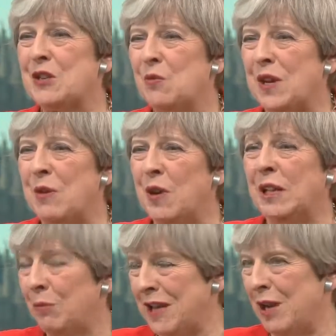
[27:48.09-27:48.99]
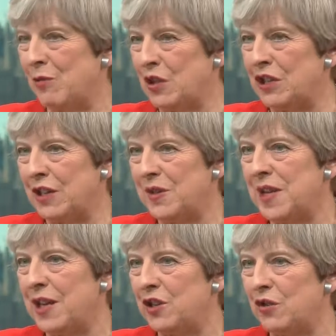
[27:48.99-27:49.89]
that we will be able to
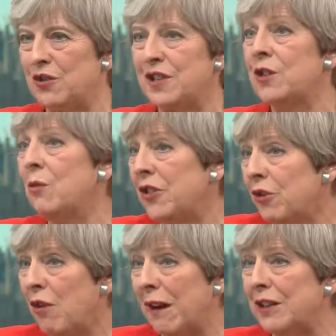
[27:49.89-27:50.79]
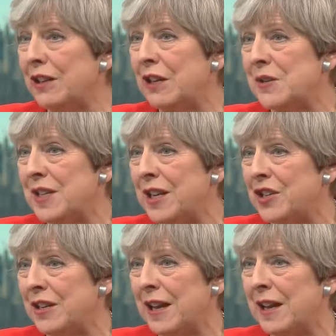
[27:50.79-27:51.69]
negotiate a good deal with the right
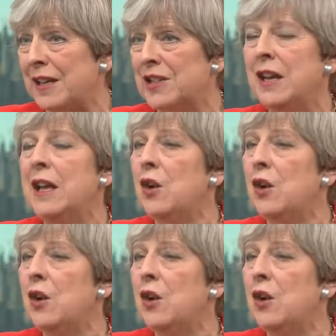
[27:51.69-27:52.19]
negotiating hand,